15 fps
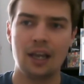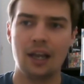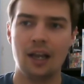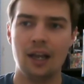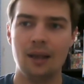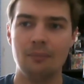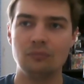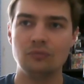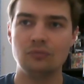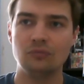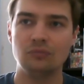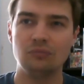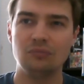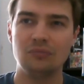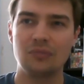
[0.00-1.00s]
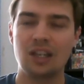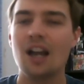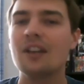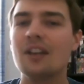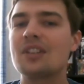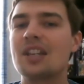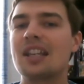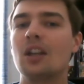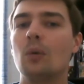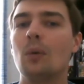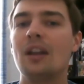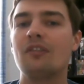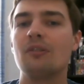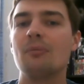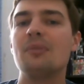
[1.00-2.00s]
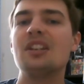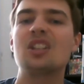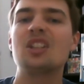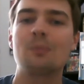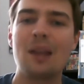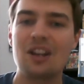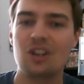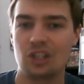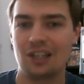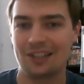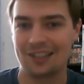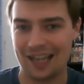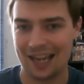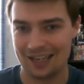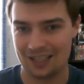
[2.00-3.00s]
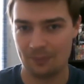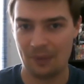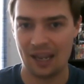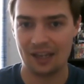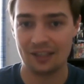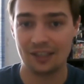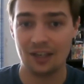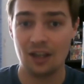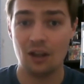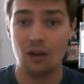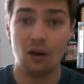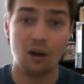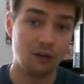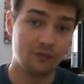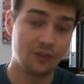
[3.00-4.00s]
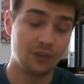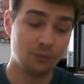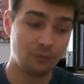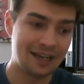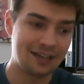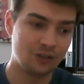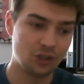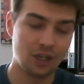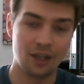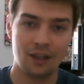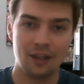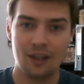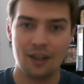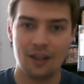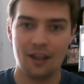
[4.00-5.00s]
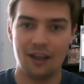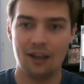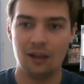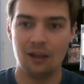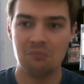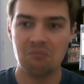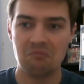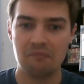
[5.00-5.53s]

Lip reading: kind of taking away from the specialist aspect of the ranger. And